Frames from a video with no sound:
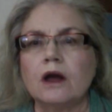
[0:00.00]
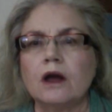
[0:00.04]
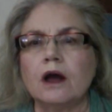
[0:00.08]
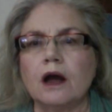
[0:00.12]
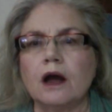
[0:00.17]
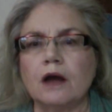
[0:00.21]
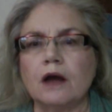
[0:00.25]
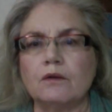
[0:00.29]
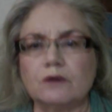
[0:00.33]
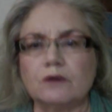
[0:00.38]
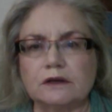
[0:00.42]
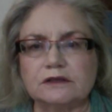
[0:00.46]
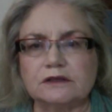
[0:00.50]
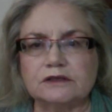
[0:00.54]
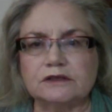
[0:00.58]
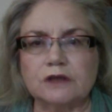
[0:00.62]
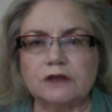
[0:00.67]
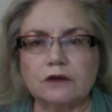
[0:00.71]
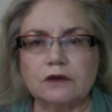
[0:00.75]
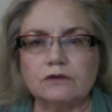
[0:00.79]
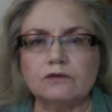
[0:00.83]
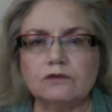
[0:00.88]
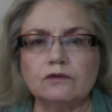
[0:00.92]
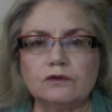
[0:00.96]
I want to
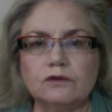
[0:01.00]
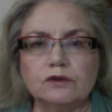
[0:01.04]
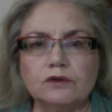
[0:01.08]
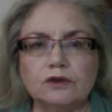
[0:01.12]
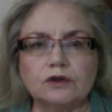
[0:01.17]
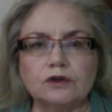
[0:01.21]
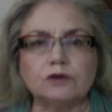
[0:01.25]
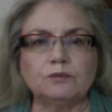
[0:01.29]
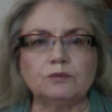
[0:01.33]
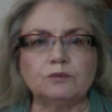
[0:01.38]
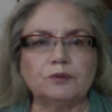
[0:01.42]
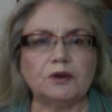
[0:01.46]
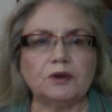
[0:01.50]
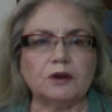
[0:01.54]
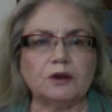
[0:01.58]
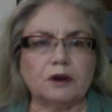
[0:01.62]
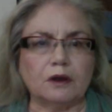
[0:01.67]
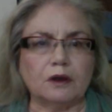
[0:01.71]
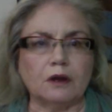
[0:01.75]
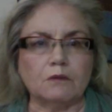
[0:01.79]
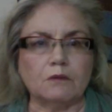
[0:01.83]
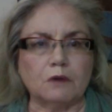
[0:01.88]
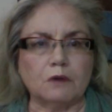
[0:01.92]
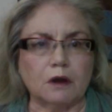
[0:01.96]
tell you a little bit
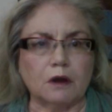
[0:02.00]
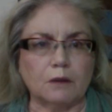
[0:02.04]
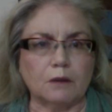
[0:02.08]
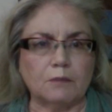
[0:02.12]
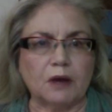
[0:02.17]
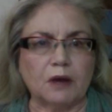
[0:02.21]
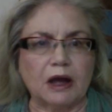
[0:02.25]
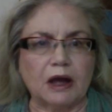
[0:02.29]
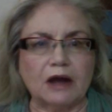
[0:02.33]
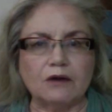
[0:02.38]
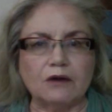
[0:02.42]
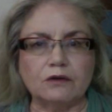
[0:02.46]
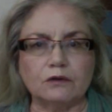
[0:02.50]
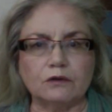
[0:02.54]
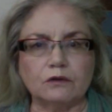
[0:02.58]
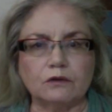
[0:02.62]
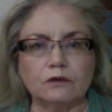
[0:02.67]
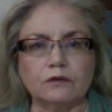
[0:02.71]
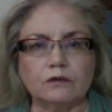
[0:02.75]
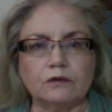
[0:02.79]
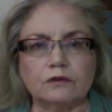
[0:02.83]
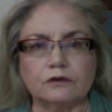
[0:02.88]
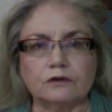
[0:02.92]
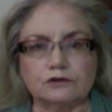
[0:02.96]
about
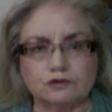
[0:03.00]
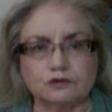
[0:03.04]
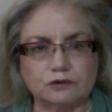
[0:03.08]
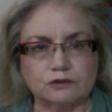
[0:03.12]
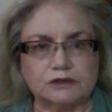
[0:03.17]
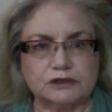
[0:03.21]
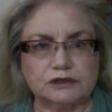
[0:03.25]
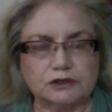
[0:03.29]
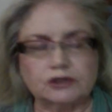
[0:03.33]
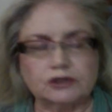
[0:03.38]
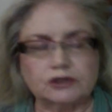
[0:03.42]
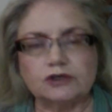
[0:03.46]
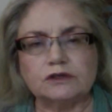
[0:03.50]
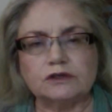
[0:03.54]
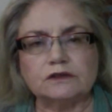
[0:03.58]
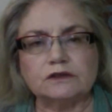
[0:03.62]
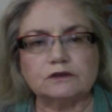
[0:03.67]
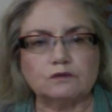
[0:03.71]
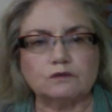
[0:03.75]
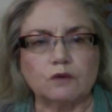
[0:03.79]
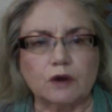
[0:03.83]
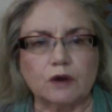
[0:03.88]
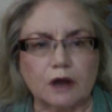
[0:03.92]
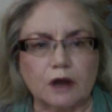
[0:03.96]
the
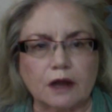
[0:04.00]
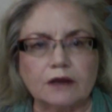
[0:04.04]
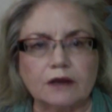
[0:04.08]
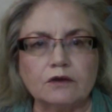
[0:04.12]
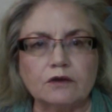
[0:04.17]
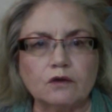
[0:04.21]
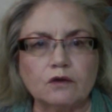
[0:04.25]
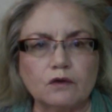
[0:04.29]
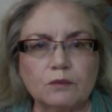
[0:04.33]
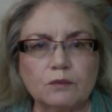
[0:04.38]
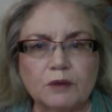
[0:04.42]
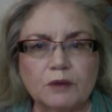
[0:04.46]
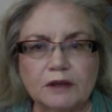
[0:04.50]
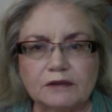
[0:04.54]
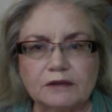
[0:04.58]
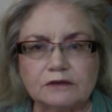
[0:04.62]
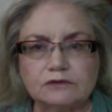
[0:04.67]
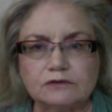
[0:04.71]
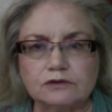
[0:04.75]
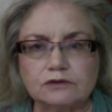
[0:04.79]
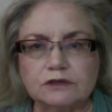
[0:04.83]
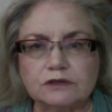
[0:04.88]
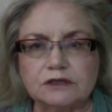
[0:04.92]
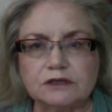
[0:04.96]
traditions, what I know about the
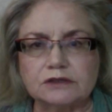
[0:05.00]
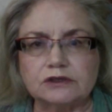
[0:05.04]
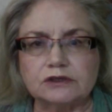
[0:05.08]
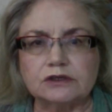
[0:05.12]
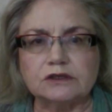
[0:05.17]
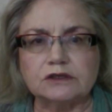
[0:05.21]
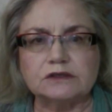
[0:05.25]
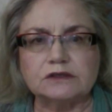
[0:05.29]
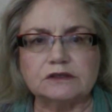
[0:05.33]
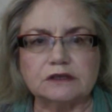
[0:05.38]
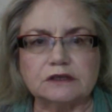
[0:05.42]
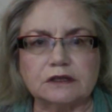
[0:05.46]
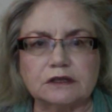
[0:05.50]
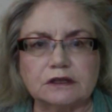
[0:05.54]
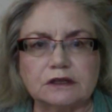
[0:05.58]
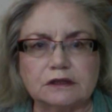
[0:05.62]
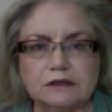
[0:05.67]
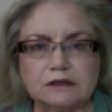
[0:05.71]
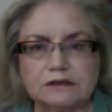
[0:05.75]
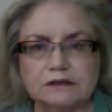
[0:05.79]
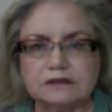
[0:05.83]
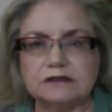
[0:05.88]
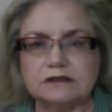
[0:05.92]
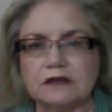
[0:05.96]
traditions in
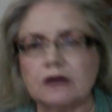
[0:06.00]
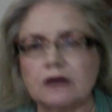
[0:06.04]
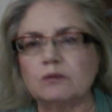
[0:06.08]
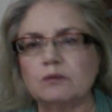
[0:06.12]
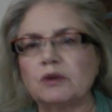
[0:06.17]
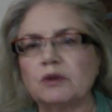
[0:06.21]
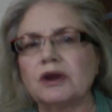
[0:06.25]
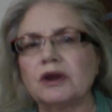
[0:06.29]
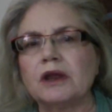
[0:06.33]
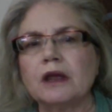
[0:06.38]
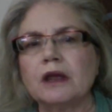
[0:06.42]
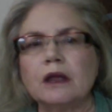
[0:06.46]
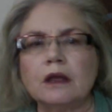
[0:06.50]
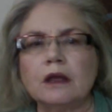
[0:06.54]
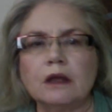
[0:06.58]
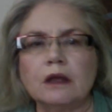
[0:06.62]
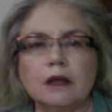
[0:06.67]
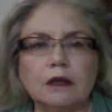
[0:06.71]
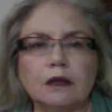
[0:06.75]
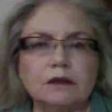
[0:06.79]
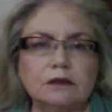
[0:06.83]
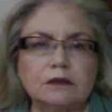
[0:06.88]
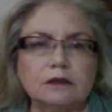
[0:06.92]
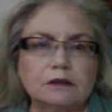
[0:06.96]
this segment,
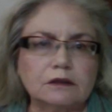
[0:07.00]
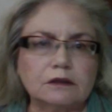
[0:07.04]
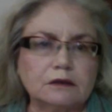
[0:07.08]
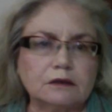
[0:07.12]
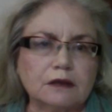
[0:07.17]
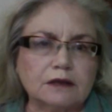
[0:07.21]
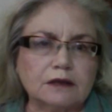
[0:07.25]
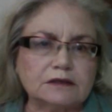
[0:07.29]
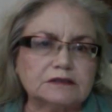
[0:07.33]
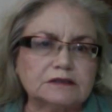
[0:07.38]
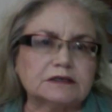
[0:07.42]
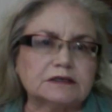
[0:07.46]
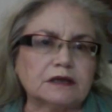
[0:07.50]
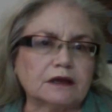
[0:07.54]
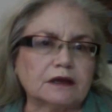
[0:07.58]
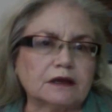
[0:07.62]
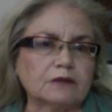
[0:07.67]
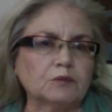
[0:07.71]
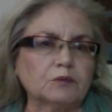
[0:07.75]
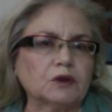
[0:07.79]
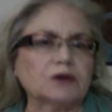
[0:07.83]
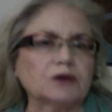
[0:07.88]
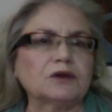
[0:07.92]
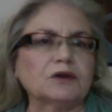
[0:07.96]
and then the next
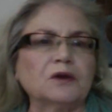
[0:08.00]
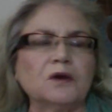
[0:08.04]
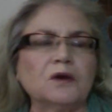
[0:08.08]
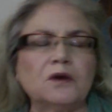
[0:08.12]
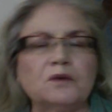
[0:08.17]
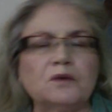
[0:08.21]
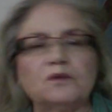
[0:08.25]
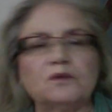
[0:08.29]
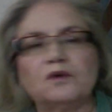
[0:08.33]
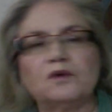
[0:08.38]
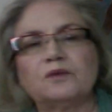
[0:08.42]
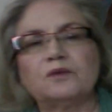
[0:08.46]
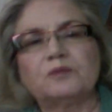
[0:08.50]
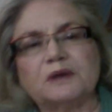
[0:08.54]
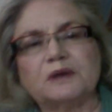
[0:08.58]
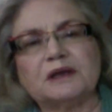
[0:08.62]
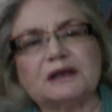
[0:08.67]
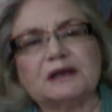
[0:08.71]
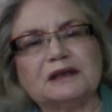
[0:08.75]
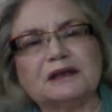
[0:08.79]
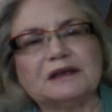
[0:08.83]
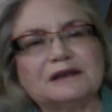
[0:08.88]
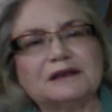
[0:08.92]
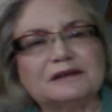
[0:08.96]
segment will
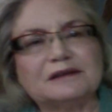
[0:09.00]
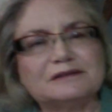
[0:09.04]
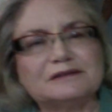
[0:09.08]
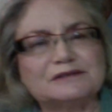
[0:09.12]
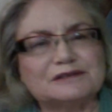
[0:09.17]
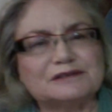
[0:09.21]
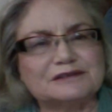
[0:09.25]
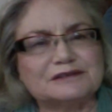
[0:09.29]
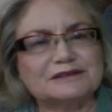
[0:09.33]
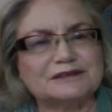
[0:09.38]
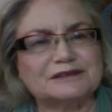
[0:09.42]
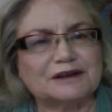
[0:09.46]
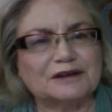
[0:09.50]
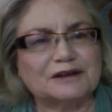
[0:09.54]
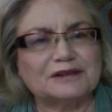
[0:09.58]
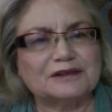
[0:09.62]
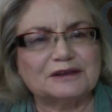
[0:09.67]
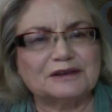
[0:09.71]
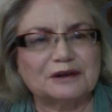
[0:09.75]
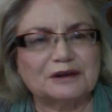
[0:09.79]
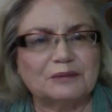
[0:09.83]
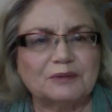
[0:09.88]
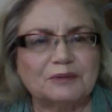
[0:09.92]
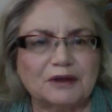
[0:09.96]
be just a
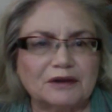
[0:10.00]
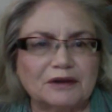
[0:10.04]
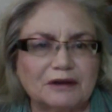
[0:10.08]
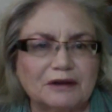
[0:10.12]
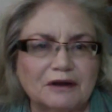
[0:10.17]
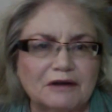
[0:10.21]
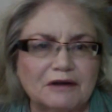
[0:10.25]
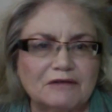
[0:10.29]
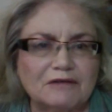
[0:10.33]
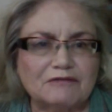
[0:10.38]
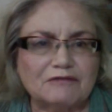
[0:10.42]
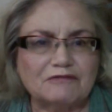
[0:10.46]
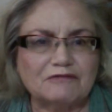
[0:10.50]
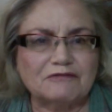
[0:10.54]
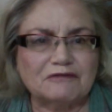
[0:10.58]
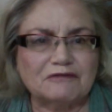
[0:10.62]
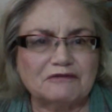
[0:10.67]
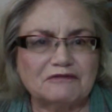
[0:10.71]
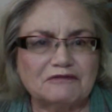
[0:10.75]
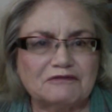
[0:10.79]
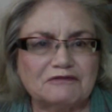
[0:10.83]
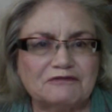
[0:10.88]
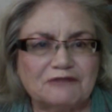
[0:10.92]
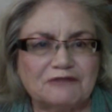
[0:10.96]
little bit of
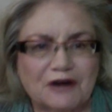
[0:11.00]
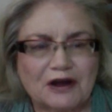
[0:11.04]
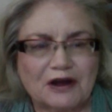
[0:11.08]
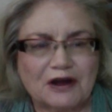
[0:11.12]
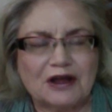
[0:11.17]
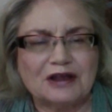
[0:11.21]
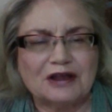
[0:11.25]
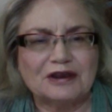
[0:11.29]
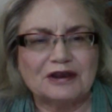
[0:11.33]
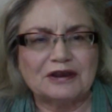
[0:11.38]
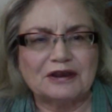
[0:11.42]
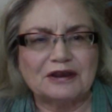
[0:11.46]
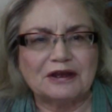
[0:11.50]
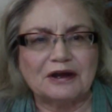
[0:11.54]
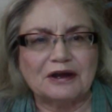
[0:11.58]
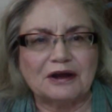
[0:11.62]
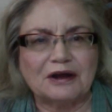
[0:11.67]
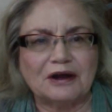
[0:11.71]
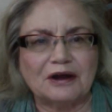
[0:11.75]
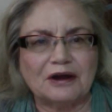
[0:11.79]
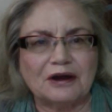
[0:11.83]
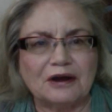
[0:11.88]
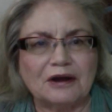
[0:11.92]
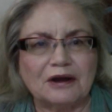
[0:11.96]
fun
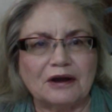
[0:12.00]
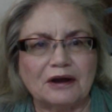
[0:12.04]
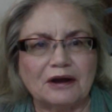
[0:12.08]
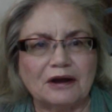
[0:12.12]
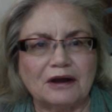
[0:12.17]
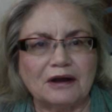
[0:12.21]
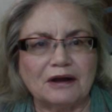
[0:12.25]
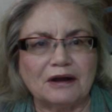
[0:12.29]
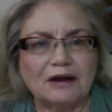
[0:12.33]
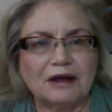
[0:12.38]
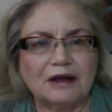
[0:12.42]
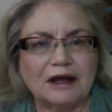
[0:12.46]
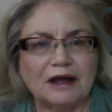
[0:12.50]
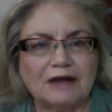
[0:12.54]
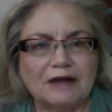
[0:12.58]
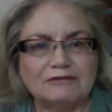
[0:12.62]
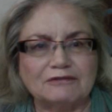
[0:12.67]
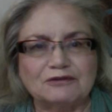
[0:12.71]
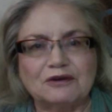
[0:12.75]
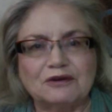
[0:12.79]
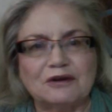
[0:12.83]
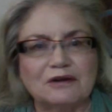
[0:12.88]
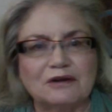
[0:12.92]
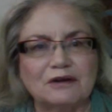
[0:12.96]

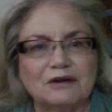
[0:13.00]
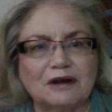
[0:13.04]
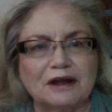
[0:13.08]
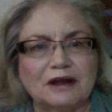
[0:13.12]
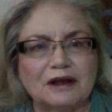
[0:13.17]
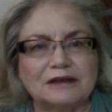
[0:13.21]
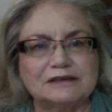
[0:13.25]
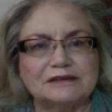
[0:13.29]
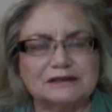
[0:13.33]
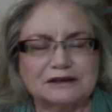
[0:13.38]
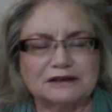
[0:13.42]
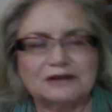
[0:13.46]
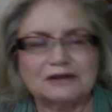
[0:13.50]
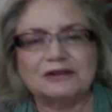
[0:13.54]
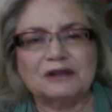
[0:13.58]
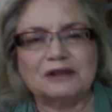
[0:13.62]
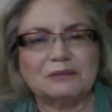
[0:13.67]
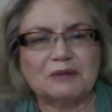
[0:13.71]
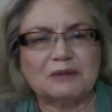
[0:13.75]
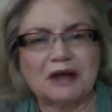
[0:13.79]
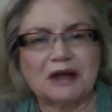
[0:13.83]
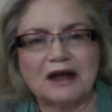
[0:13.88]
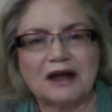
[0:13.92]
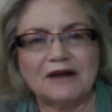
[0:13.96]
after I did a
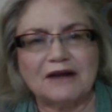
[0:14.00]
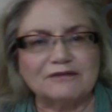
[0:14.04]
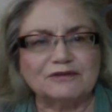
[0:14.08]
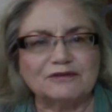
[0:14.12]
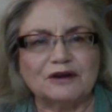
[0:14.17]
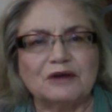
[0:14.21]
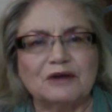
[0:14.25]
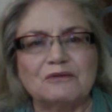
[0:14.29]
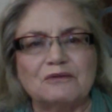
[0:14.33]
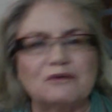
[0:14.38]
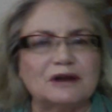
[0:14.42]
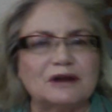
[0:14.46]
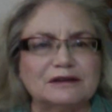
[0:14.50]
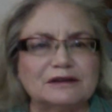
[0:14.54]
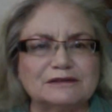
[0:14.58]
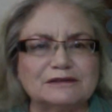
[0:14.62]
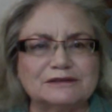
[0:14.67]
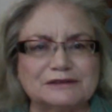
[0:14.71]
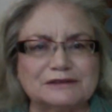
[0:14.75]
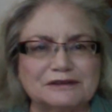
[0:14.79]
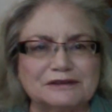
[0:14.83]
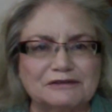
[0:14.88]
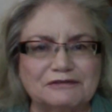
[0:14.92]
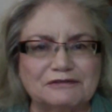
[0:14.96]
clip after I went
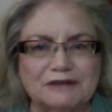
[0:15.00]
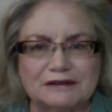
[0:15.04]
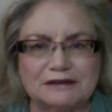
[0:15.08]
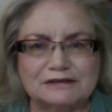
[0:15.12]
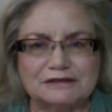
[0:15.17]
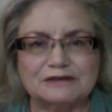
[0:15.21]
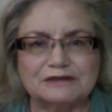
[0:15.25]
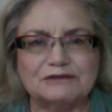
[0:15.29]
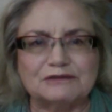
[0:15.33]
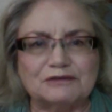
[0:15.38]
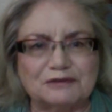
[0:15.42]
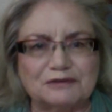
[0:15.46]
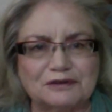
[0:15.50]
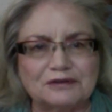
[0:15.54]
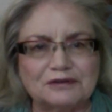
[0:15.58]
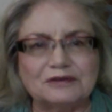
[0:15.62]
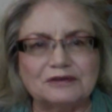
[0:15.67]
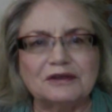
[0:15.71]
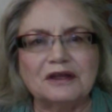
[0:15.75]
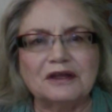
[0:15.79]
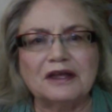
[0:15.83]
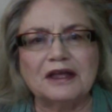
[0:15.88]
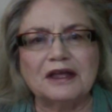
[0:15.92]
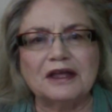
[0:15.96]
to the
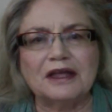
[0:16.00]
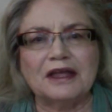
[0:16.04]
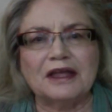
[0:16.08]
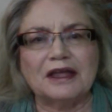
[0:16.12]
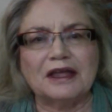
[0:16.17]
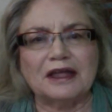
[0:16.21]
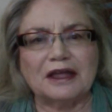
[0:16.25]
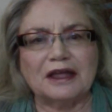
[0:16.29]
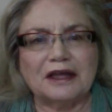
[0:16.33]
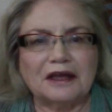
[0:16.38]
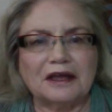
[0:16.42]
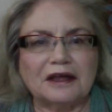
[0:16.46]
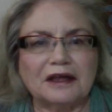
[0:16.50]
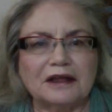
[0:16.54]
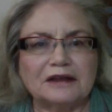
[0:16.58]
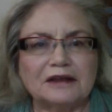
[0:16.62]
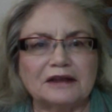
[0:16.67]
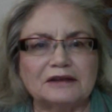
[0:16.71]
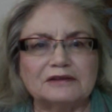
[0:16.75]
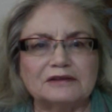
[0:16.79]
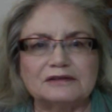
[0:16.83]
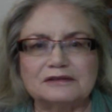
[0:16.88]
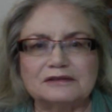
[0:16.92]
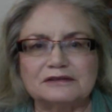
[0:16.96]
festival,
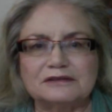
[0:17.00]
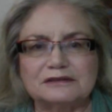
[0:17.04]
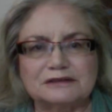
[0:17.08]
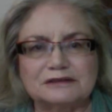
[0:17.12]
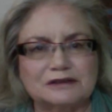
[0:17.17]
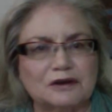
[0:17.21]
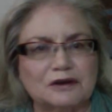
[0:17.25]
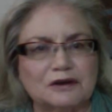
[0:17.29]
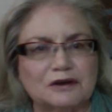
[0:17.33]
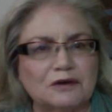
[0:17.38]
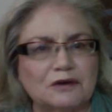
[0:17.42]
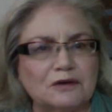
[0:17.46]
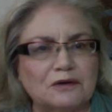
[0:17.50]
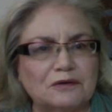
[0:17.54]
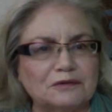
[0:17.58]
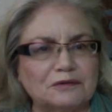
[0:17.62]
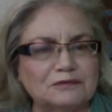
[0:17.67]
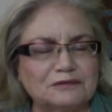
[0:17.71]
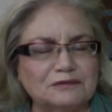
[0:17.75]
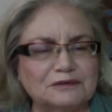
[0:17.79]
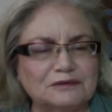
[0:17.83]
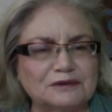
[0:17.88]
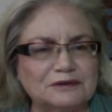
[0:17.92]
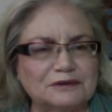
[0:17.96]
and so
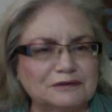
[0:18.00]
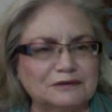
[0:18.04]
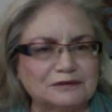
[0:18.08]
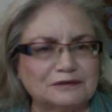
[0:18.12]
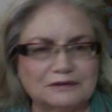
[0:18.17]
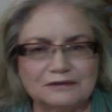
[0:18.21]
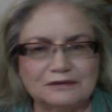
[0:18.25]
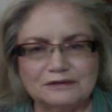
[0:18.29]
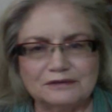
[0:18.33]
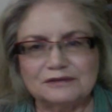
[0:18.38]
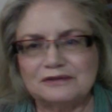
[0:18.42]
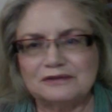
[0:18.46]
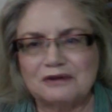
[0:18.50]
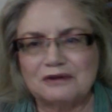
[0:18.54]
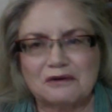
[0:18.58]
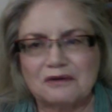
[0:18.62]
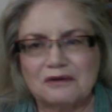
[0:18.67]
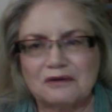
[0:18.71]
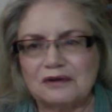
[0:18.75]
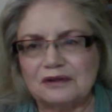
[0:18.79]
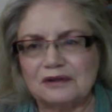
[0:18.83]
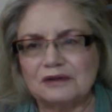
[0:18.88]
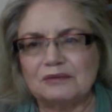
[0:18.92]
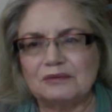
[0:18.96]
you'll know
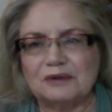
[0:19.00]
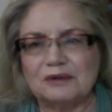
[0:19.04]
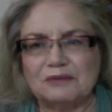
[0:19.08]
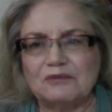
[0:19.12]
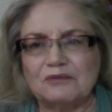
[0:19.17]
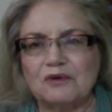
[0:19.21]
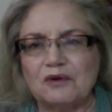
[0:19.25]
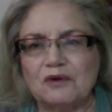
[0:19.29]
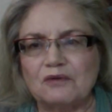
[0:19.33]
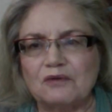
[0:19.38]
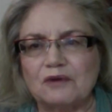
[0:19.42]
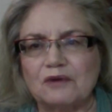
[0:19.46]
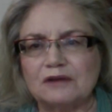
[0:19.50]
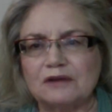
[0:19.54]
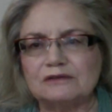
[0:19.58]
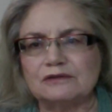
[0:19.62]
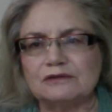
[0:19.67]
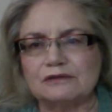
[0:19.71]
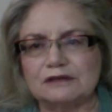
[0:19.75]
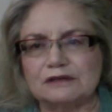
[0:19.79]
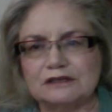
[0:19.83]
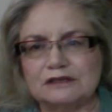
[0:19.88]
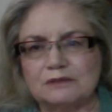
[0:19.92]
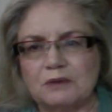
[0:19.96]
a little bit more what to
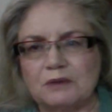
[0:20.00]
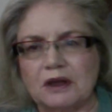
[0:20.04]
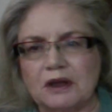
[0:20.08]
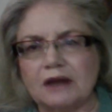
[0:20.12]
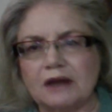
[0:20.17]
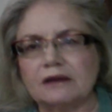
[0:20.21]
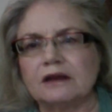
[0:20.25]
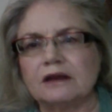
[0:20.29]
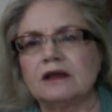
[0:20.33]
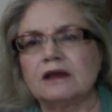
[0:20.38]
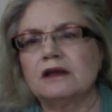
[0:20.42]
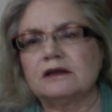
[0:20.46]
expect.